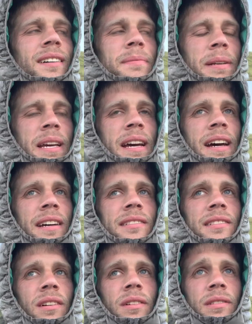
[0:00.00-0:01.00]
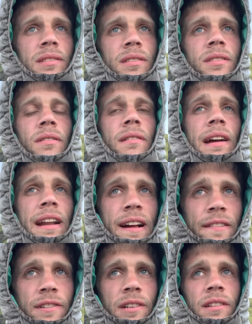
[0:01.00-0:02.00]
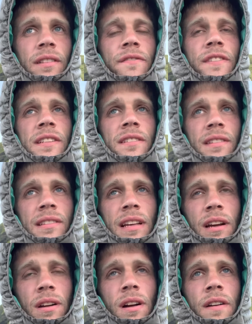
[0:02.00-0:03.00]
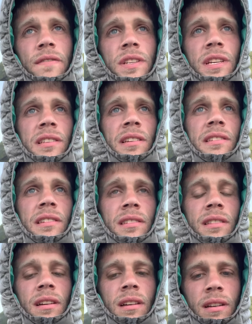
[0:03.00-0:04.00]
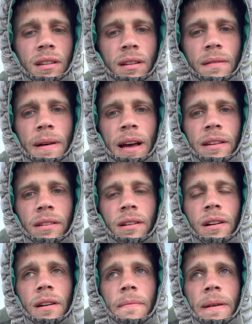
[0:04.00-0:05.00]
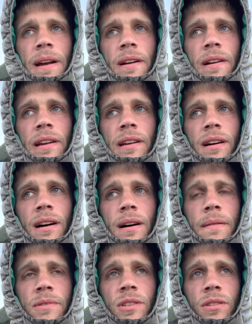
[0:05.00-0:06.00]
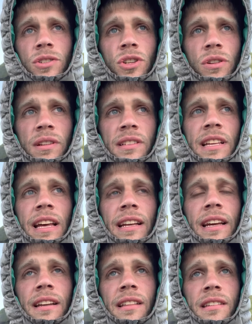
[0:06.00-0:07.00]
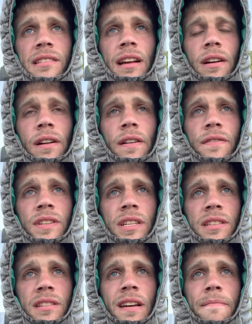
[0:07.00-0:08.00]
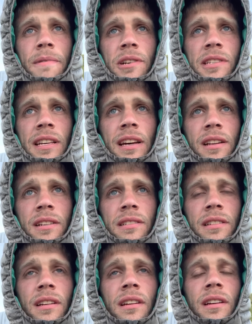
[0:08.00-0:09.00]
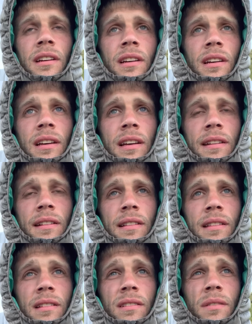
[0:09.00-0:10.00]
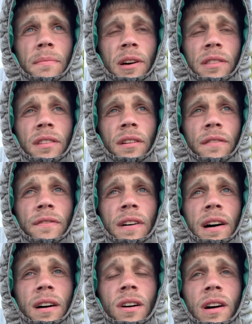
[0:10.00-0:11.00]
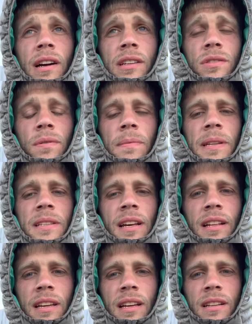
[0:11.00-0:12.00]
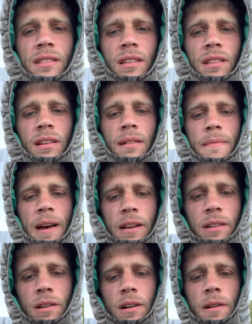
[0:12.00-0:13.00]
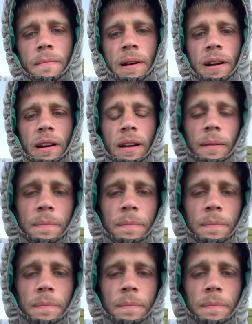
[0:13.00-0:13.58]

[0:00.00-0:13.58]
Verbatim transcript: Yeah, so so uh, right after the Feast of the Sacred Heart of Jesus is the Immaculate Heart of Mary. Um, so June is dedicated to the Sacred Heart of Jesus, have mercy on us. And the month of uh, August will be dedicated to the Immaculate Heart of Mary.